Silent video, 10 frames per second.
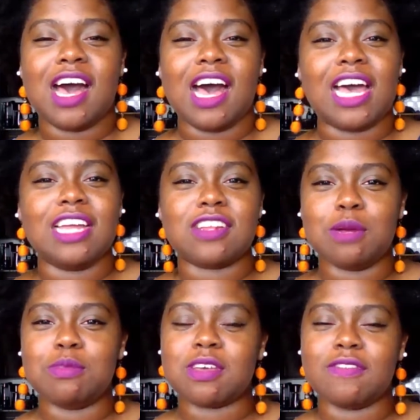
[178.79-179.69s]
in terms
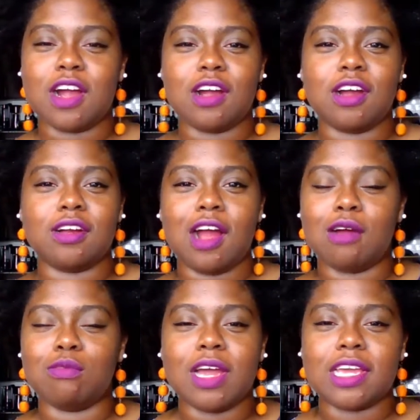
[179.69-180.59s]
of our
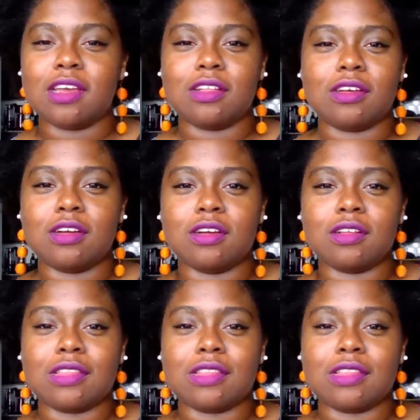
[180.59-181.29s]
regularly